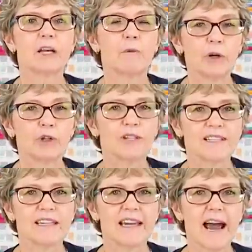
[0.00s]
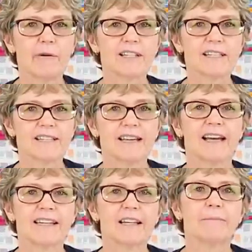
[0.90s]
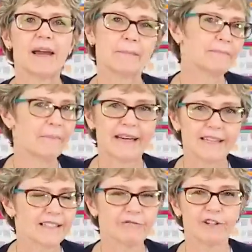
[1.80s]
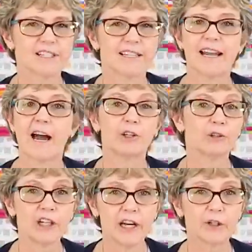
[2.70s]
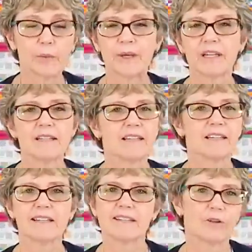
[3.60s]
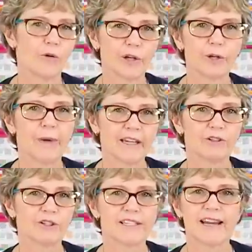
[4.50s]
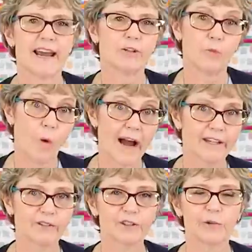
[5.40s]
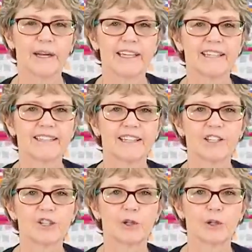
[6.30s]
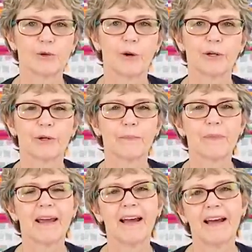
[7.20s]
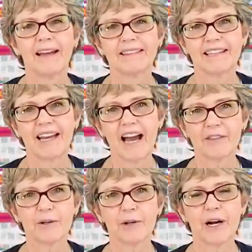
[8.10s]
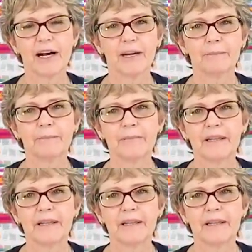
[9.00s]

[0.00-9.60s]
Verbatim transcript: when you see how it's done, it may make a difference in how you cut your pieces, or you may understand why you're doing it in a certain order. The other, um,